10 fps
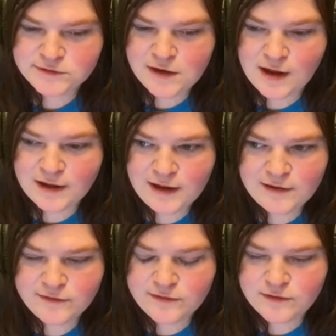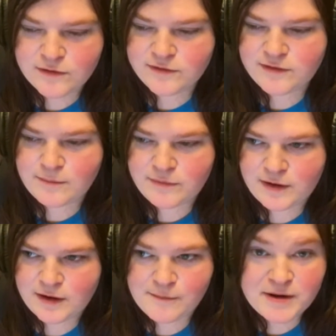cancer or something.
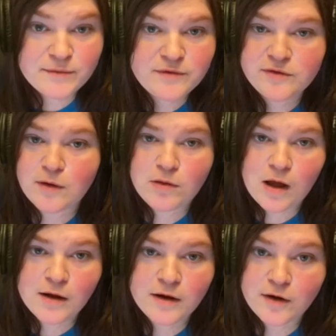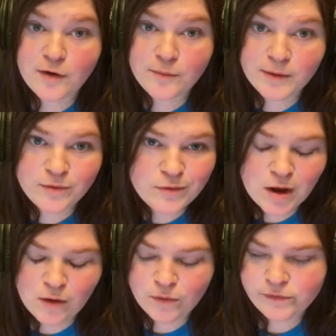It was so long ago, but who
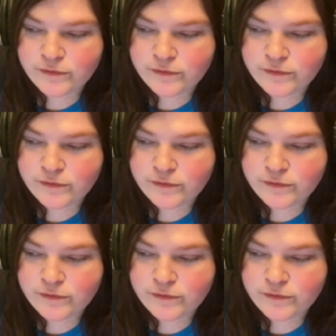knows?